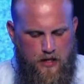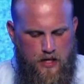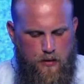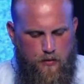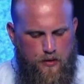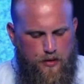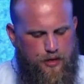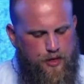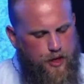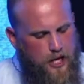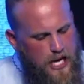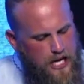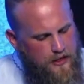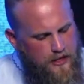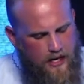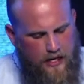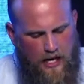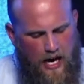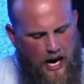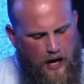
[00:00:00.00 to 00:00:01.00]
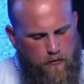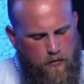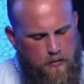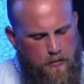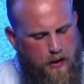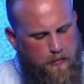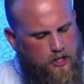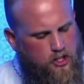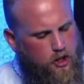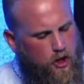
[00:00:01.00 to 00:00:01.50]
he would think that God
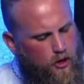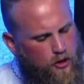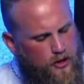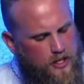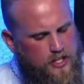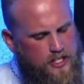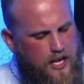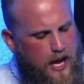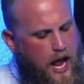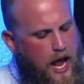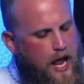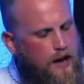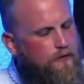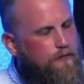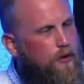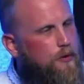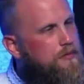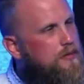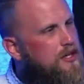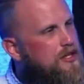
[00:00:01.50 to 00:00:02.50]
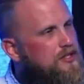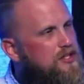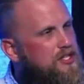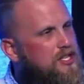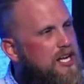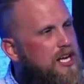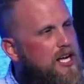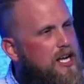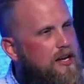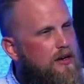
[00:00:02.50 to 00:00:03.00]
would maybe turn his head from this
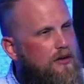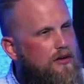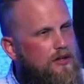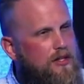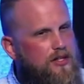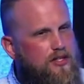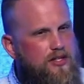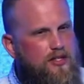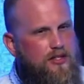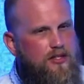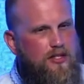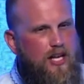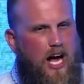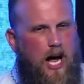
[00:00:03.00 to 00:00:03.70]
sin or this